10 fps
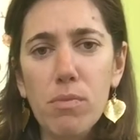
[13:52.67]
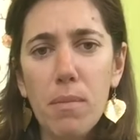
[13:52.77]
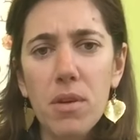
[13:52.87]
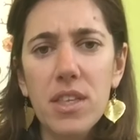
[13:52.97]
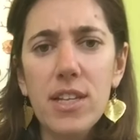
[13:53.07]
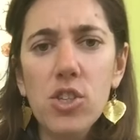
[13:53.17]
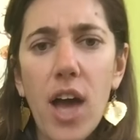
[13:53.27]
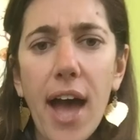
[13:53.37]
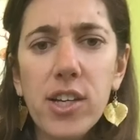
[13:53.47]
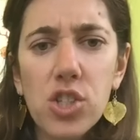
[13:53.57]
Remember, these are
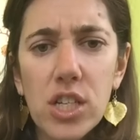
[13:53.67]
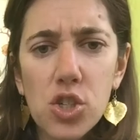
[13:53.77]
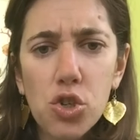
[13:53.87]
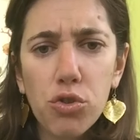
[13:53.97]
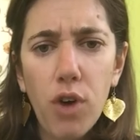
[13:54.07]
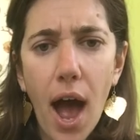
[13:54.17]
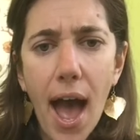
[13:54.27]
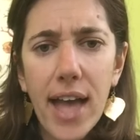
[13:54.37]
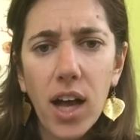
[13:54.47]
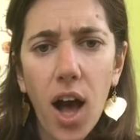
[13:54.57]
actually
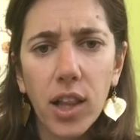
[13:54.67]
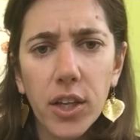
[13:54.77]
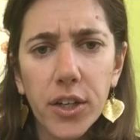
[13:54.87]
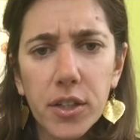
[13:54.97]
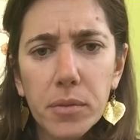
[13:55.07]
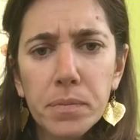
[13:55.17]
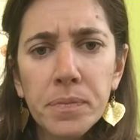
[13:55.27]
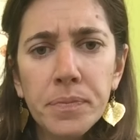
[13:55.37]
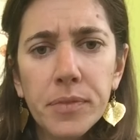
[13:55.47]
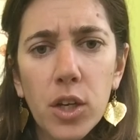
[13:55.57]
tri-colored
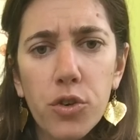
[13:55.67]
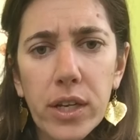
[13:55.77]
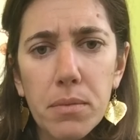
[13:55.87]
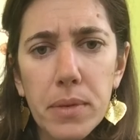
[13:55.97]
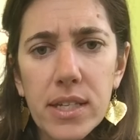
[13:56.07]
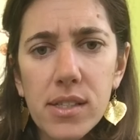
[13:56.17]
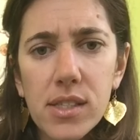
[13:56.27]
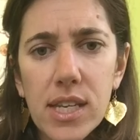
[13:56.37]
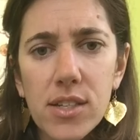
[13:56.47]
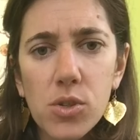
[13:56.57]
green bean
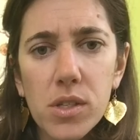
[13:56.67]
seeds.